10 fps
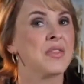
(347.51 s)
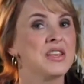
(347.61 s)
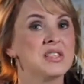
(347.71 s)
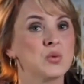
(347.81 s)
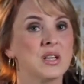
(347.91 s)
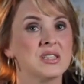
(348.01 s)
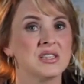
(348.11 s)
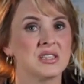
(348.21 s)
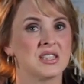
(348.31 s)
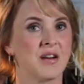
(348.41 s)
This
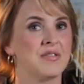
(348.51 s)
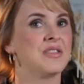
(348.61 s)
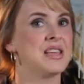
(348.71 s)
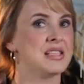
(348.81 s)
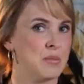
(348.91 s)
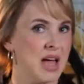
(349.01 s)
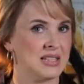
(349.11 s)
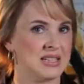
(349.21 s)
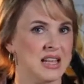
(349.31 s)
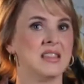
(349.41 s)
wasn't stuff that these
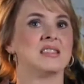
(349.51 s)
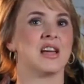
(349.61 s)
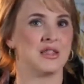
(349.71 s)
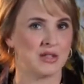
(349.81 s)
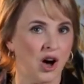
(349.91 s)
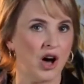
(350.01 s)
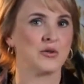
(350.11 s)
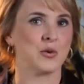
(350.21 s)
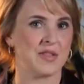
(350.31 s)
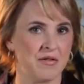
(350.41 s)
men said that they
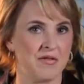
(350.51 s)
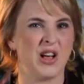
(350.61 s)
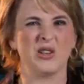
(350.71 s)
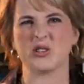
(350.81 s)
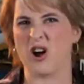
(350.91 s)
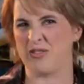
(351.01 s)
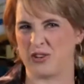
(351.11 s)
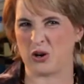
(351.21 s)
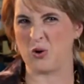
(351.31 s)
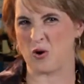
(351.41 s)
thought or they felt off
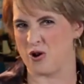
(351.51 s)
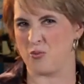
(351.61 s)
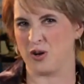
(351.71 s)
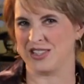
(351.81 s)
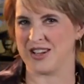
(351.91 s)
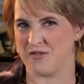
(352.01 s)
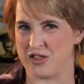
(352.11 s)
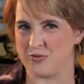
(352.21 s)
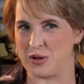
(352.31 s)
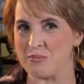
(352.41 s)
in a corner once every
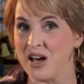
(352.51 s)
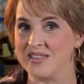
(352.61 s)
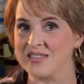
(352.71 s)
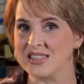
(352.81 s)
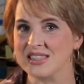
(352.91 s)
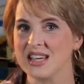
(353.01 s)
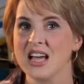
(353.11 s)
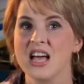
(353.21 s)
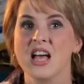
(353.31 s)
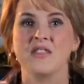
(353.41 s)
three months.
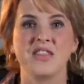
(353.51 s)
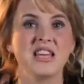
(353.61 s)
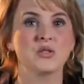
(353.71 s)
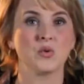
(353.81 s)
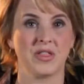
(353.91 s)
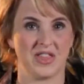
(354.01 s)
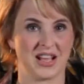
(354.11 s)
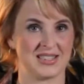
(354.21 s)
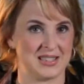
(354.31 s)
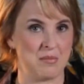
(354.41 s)
These were
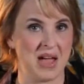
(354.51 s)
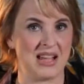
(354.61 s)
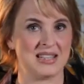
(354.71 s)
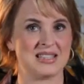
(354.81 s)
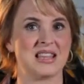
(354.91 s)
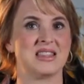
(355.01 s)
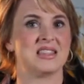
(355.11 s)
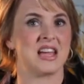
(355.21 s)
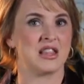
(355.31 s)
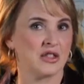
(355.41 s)
things the men said
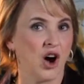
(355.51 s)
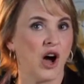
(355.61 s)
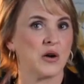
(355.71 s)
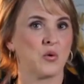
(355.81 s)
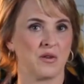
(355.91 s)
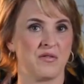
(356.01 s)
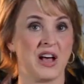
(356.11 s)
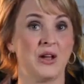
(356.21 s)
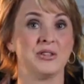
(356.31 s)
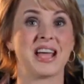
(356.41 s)
that they thought or
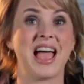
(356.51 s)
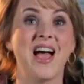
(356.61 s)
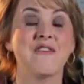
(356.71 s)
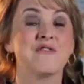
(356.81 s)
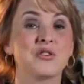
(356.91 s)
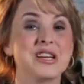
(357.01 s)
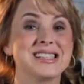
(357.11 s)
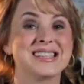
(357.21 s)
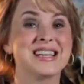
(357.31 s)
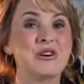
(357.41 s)
felt every
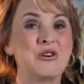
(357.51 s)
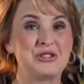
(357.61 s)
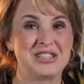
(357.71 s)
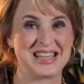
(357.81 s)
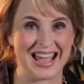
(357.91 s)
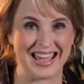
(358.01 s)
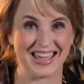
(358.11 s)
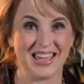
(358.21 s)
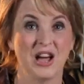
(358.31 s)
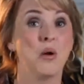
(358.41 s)
single
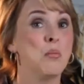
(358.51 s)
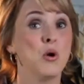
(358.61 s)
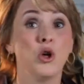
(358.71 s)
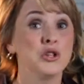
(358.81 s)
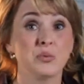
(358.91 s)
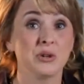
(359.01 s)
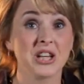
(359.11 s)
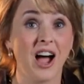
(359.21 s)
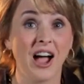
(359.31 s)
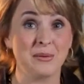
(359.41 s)
day, multiple
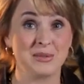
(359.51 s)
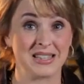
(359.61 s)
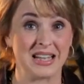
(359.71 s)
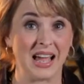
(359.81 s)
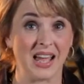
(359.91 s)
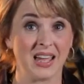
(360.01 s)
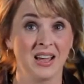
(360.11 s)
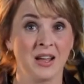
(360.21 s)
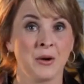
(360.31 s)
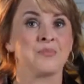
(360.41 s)
times a day.
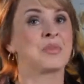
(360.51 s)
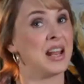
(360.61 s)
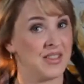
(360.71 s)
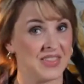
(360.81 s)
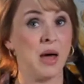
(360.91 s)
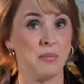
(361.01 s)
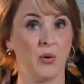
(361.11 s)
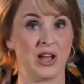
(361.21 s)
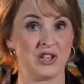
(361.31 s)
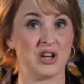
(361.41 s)
And at that
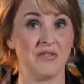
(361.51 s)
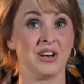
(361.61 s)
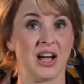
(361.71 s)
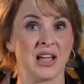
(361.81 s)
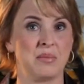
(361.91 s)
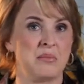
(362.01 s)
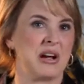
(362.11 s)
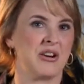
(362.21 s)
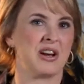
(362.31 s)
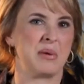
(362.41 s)
point, Jeff and I had been
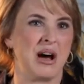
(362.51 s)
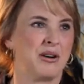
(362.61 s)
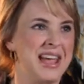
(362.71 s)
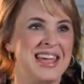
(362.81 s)
married about